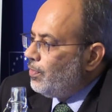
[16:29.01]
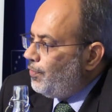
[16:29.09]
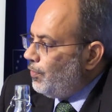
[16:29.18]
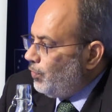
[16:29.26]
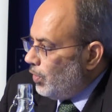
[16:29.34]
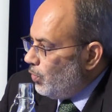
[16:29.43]

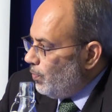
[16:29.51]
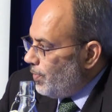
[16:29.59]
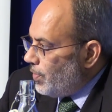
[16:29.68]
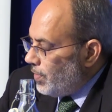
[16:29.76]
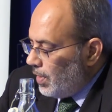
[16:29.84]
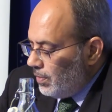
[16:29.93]

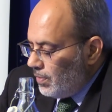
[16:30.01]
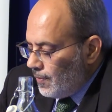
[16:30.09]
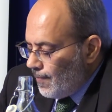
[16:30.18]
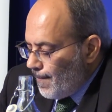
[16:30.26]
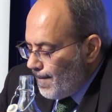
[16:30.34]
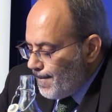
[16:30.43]
52%
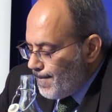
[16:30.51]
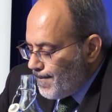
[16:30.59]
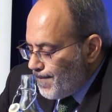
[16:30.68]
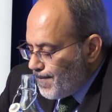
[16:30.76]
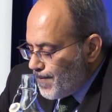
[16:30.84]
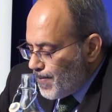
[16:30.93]

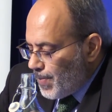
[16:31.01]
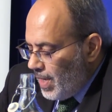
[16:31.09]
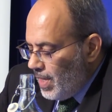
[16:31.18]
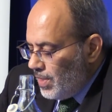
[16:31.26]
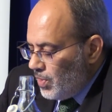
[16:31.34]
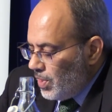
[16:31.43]

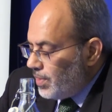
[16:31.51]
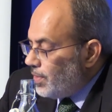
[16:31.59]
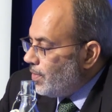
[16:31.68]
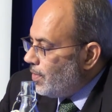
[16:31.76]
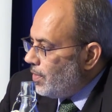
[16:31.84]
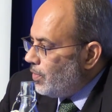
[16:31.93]
in just
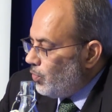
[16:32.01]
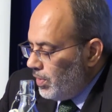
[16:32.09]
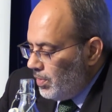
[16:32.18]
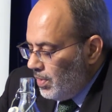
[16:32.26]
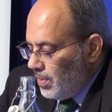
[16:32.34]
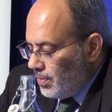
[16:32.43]
uh,
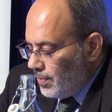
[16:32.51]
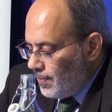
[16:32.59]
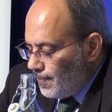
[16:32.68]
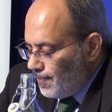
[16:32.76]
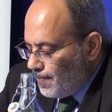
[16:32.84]
20 years.